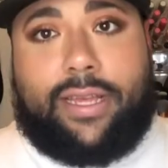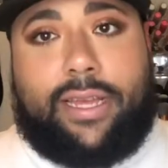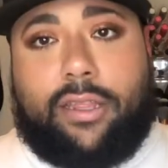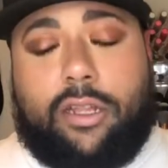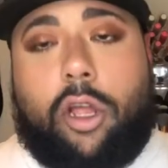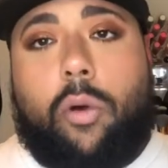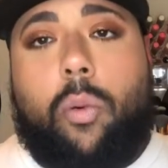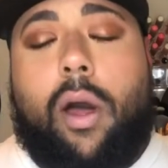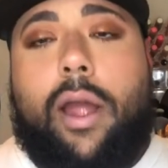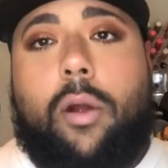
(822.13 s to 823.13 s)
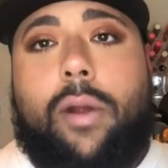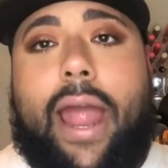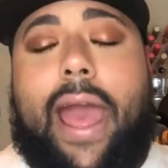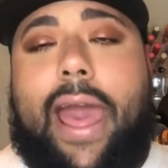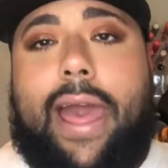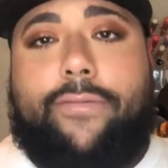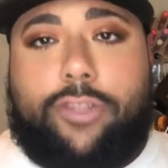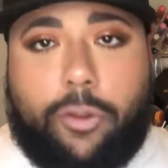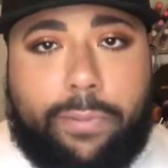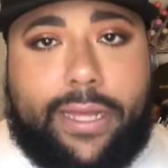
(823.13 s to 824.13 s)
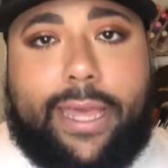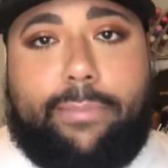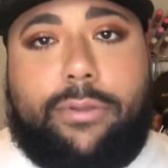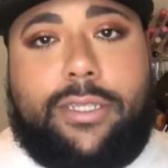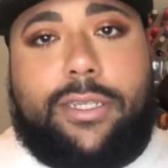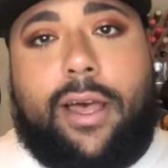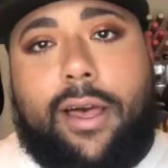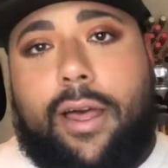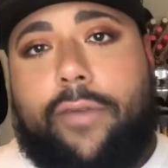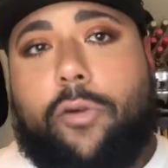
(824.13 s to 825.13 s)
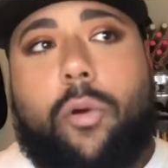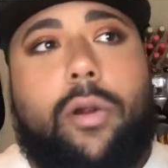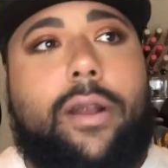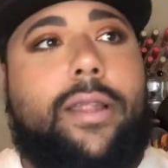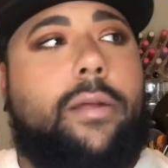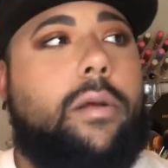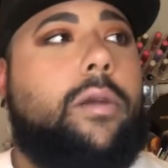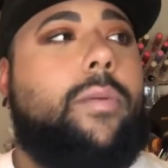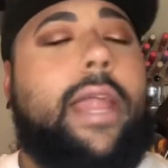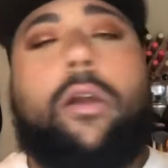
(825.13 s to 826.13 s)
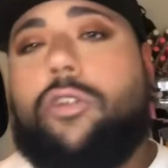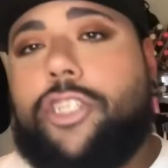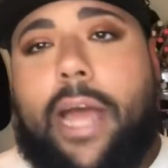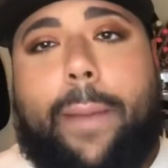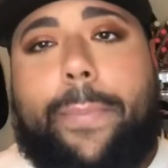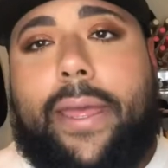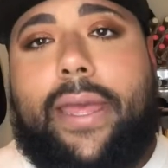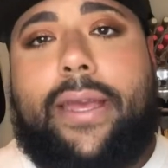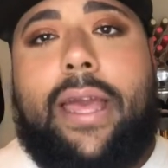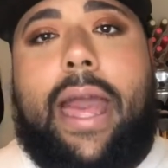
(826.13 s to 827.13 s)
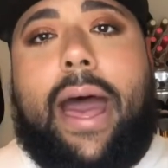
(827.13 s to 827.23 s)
either don't want or I have duplicates of, or like when I go shopping,